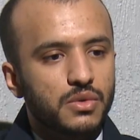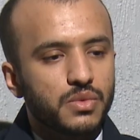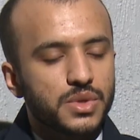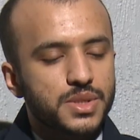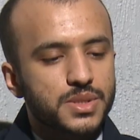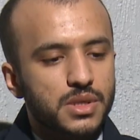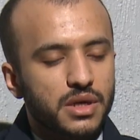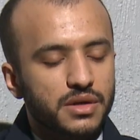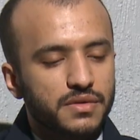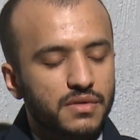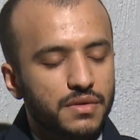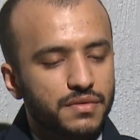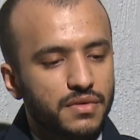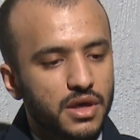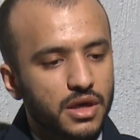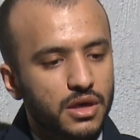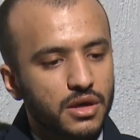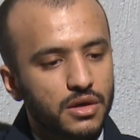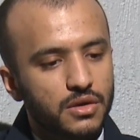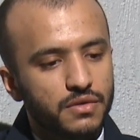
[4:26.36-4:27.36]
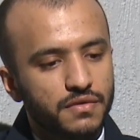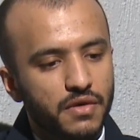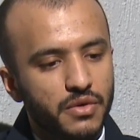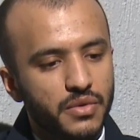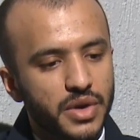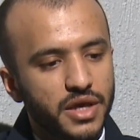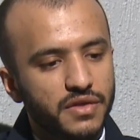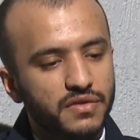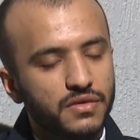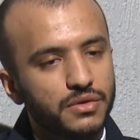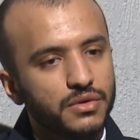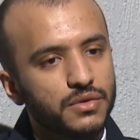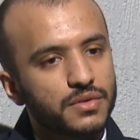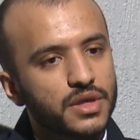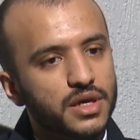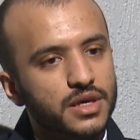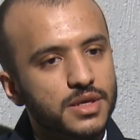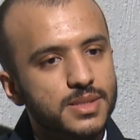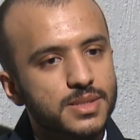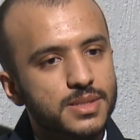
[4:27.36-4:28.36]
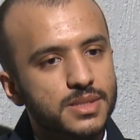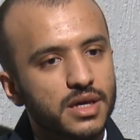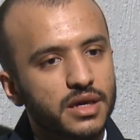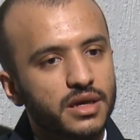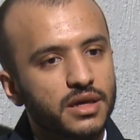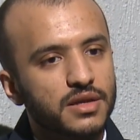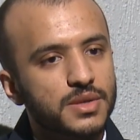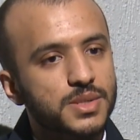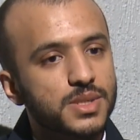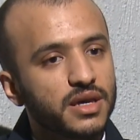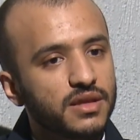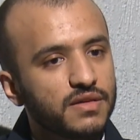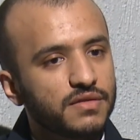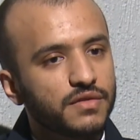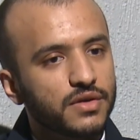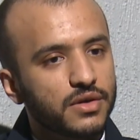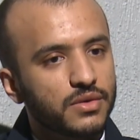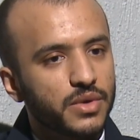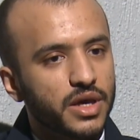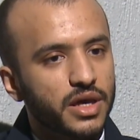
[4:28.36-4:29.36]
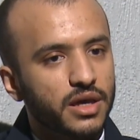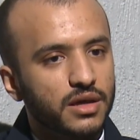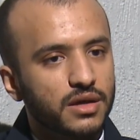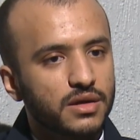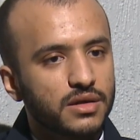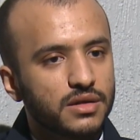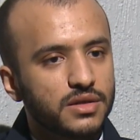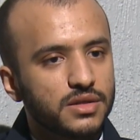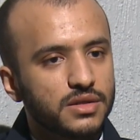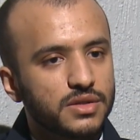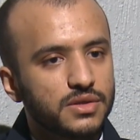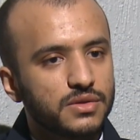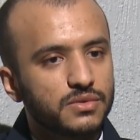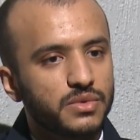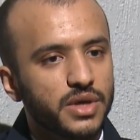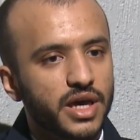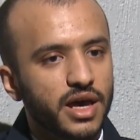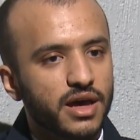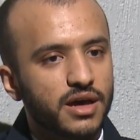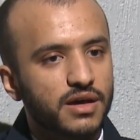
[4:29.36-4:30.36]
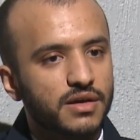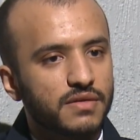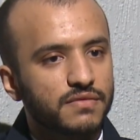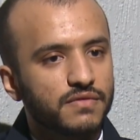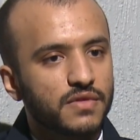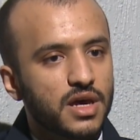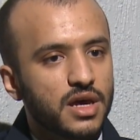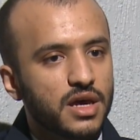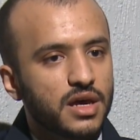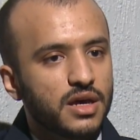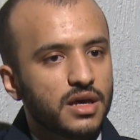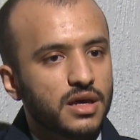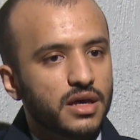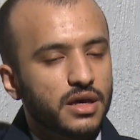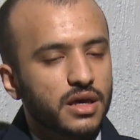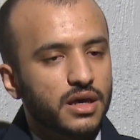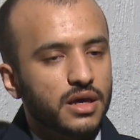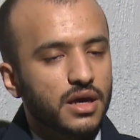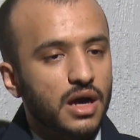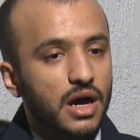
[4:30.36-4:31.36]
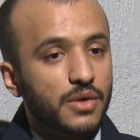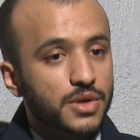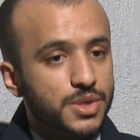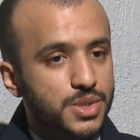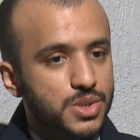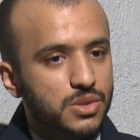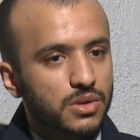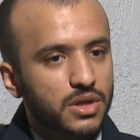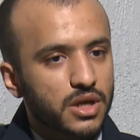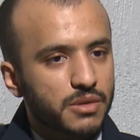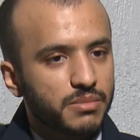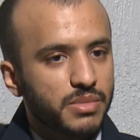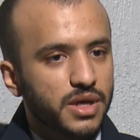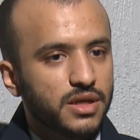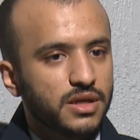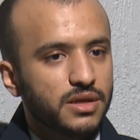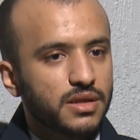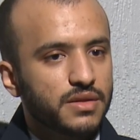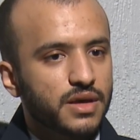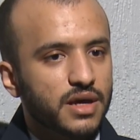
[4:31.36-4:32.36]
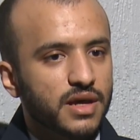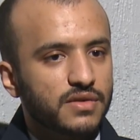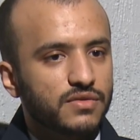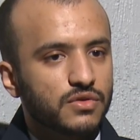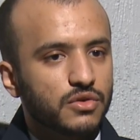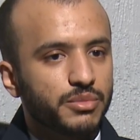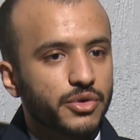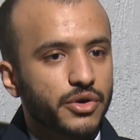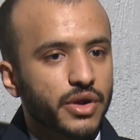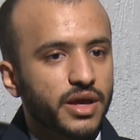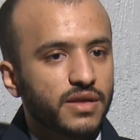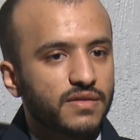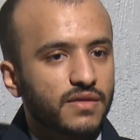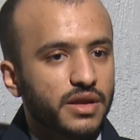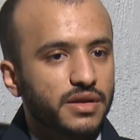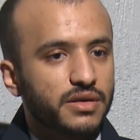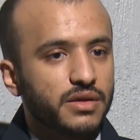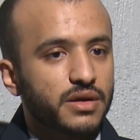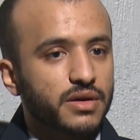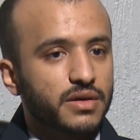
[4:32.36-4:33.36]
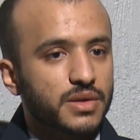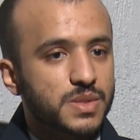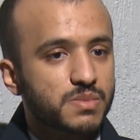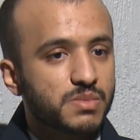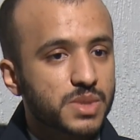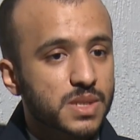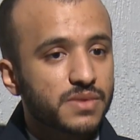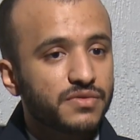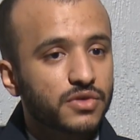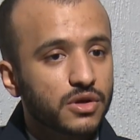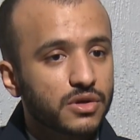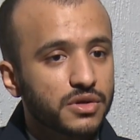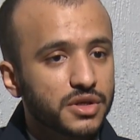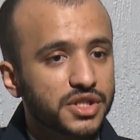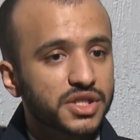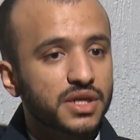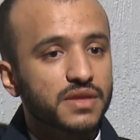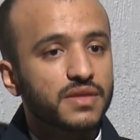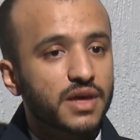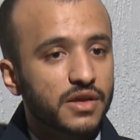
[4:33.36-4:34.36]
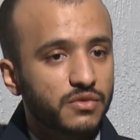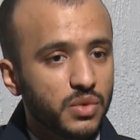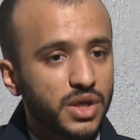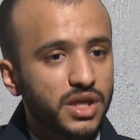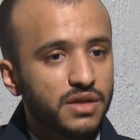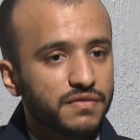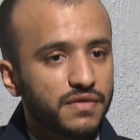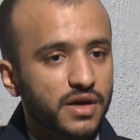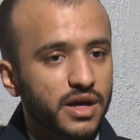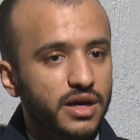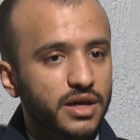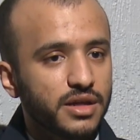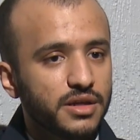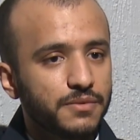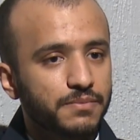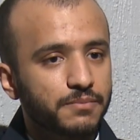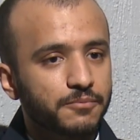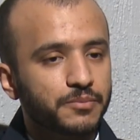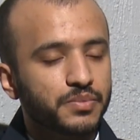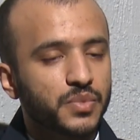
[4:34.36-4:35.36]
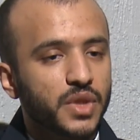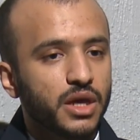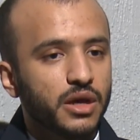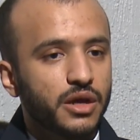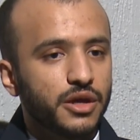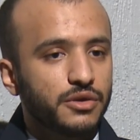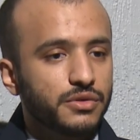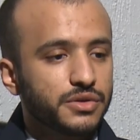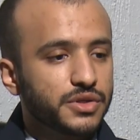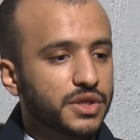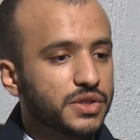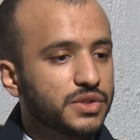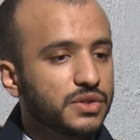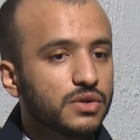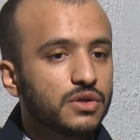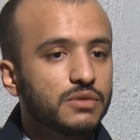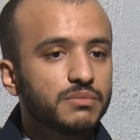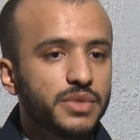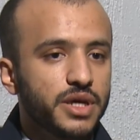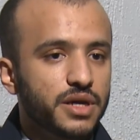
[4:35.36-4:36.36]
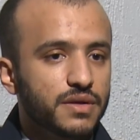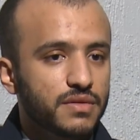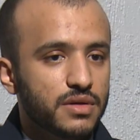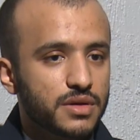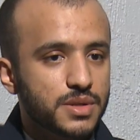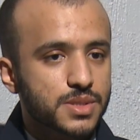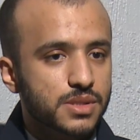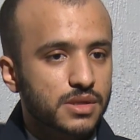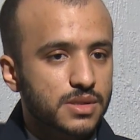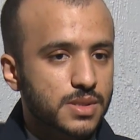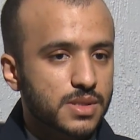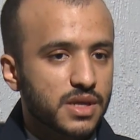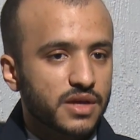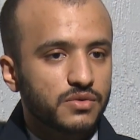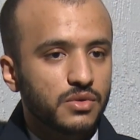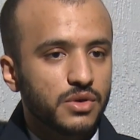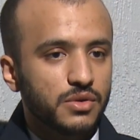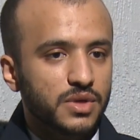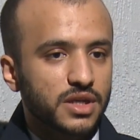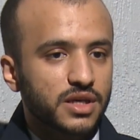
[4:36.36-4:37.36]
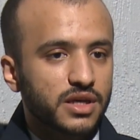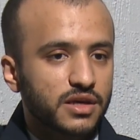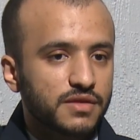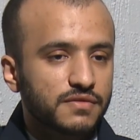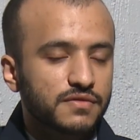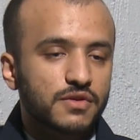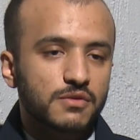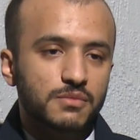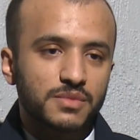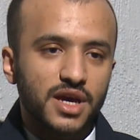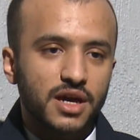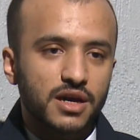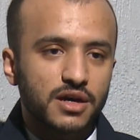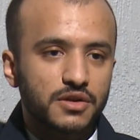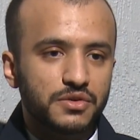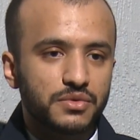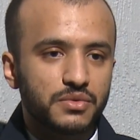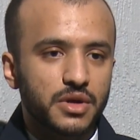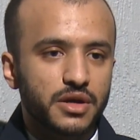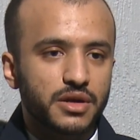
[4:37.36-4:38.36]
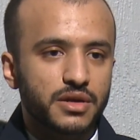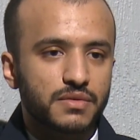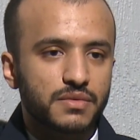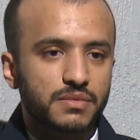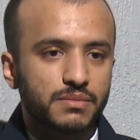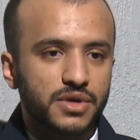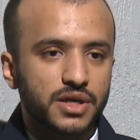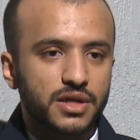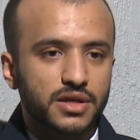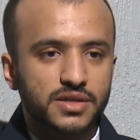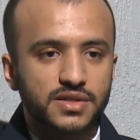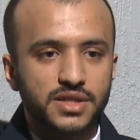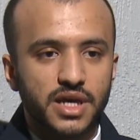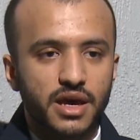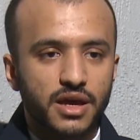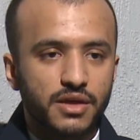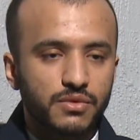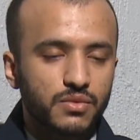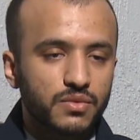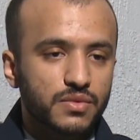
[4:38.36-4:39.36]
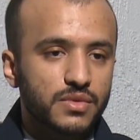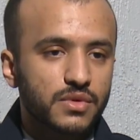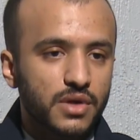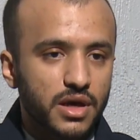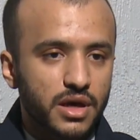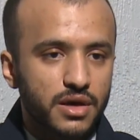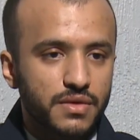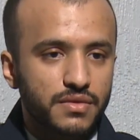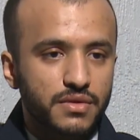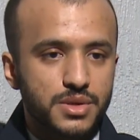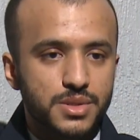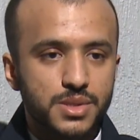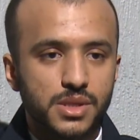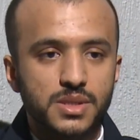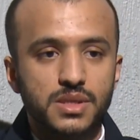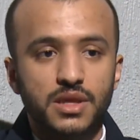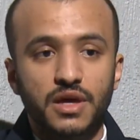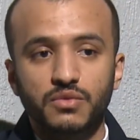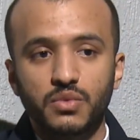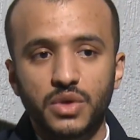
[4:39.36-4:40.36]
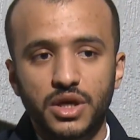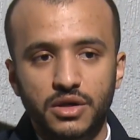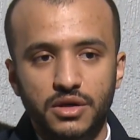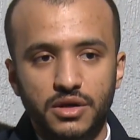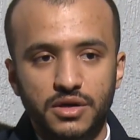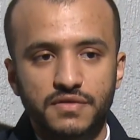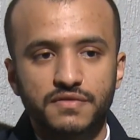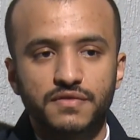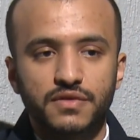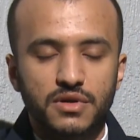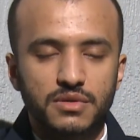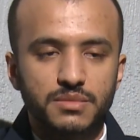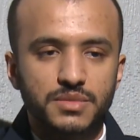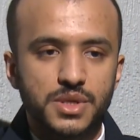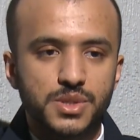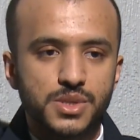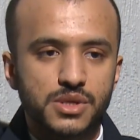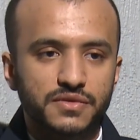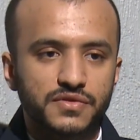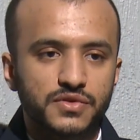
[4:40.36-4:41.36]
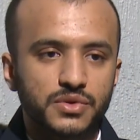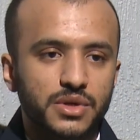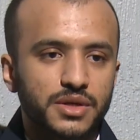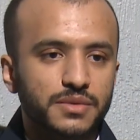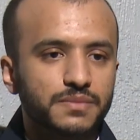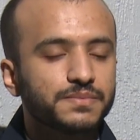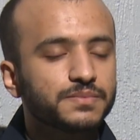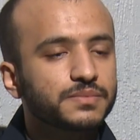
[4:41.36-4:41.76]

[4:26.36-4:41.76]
we started thinking of a way to do this in a scientific way. We have our solar panel that operate under specific condition that we define in order to compare the results that we will get from the hardware part and the result that we got from the software.